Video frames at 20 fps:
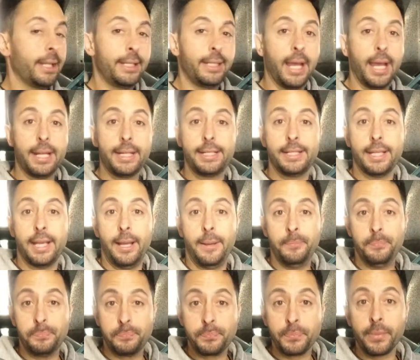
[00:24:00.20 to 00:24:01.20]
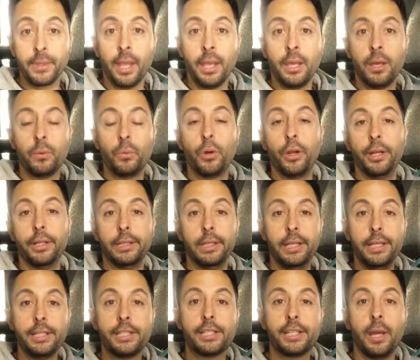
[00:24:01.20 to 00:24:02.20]
out that we're at
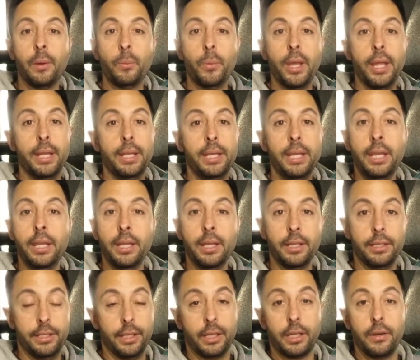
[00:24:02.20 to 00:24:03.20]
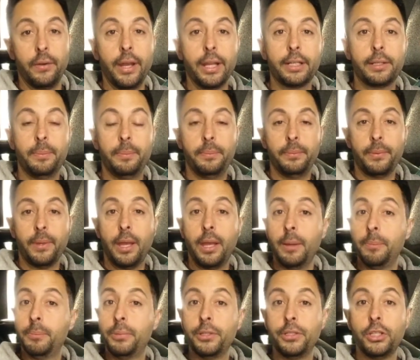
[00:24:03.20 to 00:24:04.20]
least somewhere near the correct
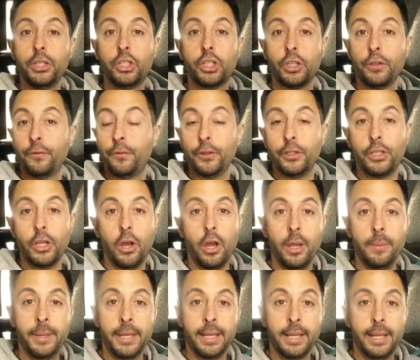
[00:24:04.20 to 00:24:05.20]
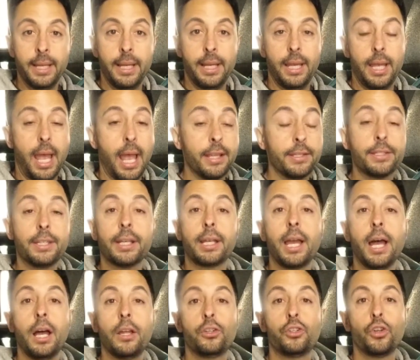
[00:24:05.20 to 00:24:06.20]
position for timing as the
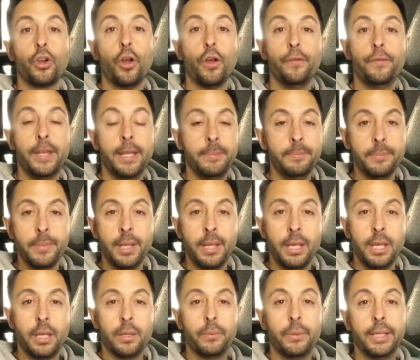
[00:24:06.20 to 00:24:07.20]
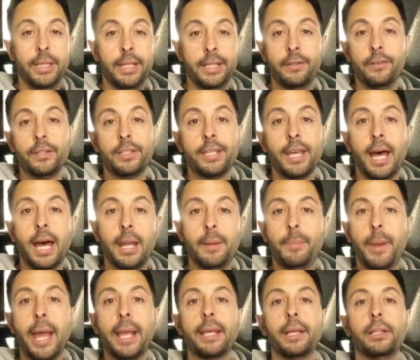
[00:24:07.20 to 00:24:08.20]
car drove in. We did
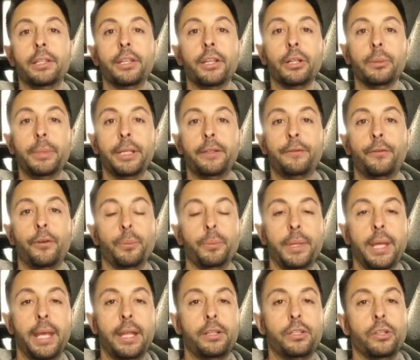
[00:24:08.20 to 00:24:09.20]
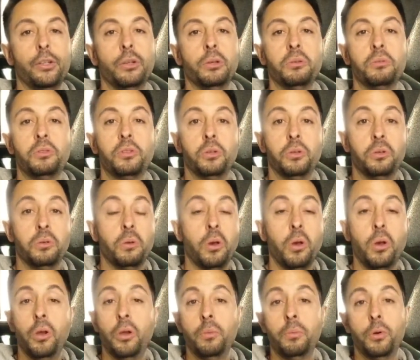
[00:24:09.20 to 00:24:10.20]
retard back a little bit from there to
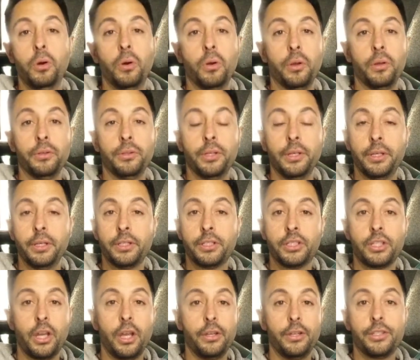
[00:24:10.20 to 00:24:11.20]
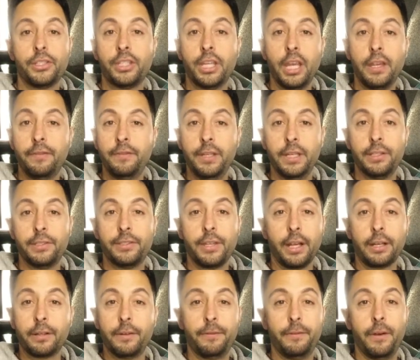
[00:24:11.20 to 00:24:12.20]
err more on the side of safety and
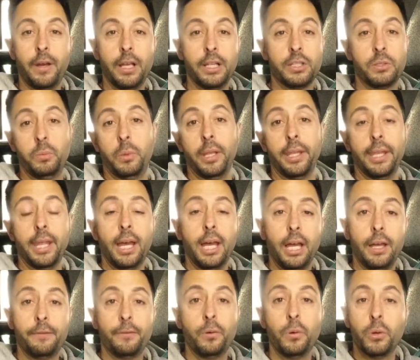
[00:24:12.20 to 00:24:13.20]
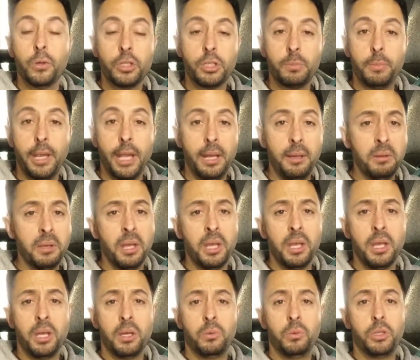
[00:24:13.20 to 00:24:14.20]
sacrifice 1.5 horsepower,
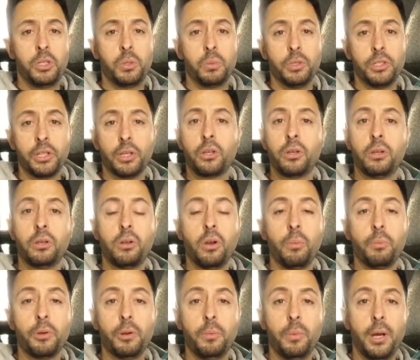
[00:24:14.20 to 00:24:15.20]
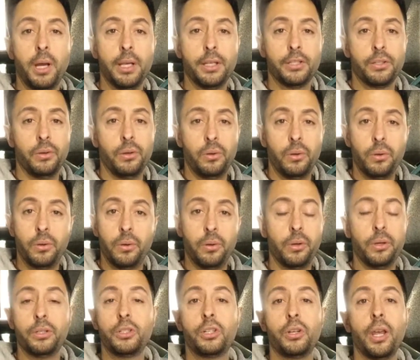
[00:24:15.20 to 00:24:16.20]
which was a compromise
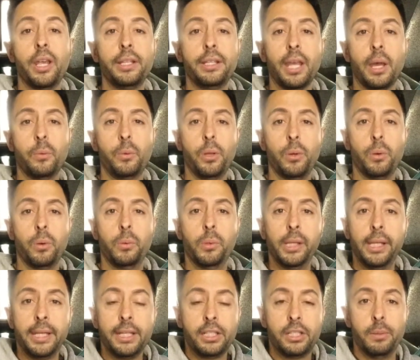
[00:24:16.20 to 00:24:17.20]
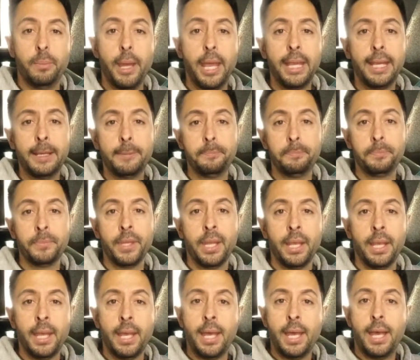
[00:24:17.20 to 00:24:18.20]
or a trade that we were willing to make.
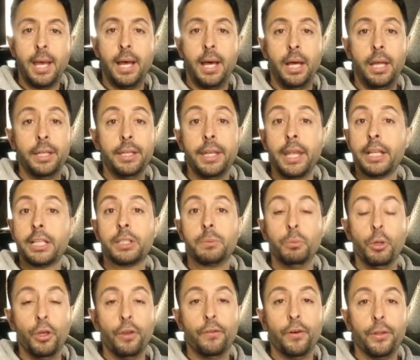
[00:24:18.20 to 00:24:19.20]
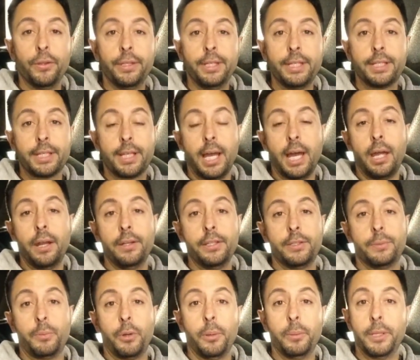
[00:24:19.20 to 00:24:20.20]
Next move on this car
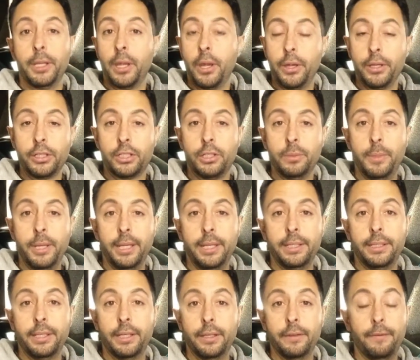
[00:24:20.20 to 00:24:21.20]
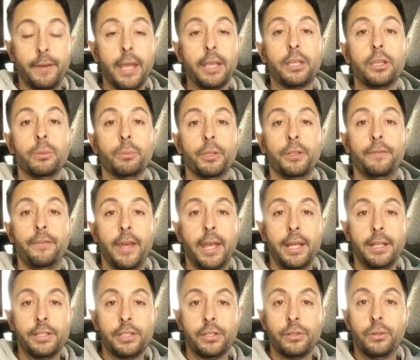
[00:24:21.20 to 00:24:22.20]
is probably going to be the vacuum
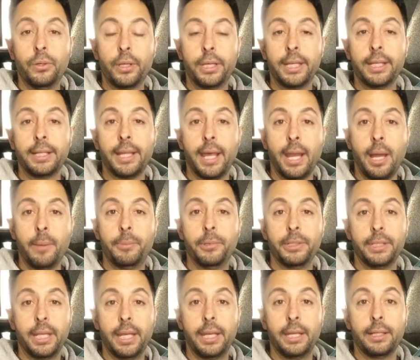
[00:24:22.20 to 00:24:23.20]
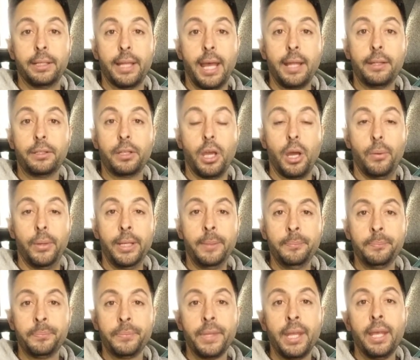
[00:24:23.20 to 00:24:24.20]
advance, hooking that up and getting that
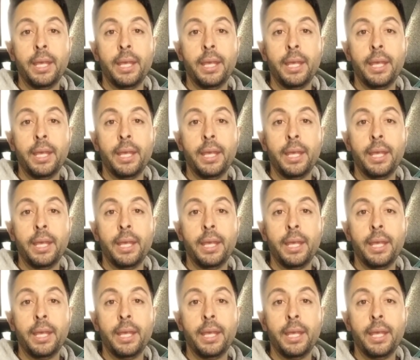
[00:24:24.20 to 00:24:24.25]
going,